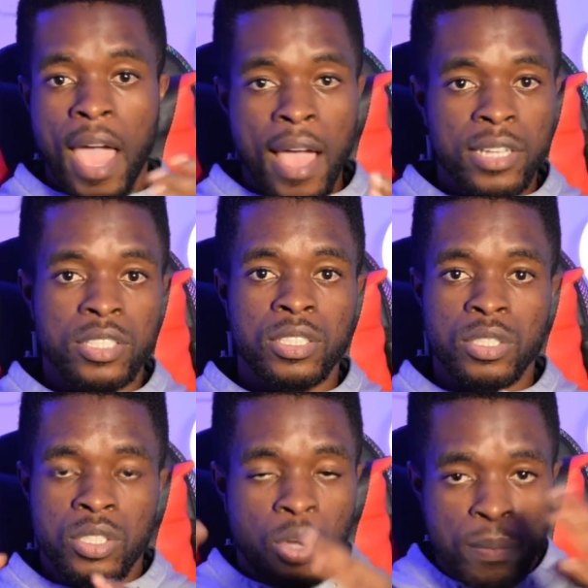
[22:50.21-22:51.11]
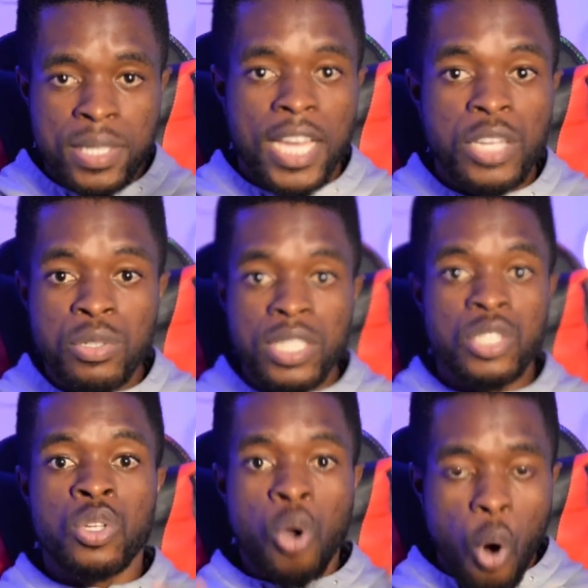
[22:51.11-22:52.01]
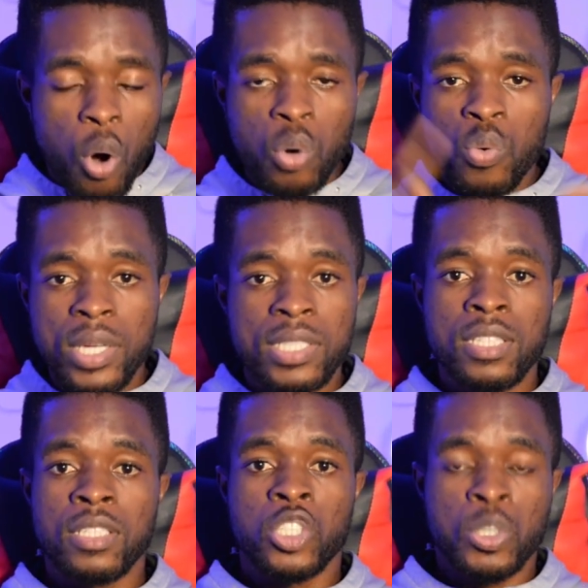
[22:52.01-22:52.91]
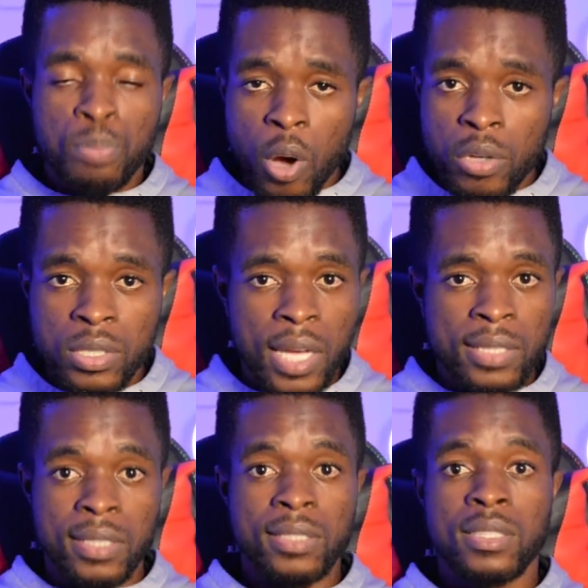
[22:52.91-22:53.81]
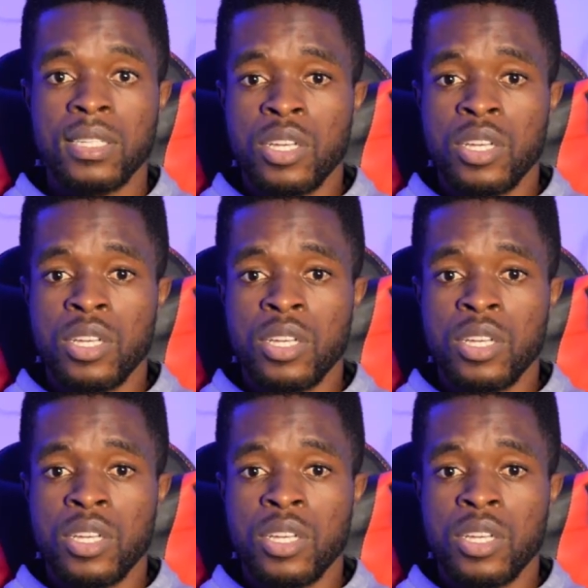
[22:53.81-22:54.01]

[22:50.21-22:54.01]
and your media unit always spoils gadgets,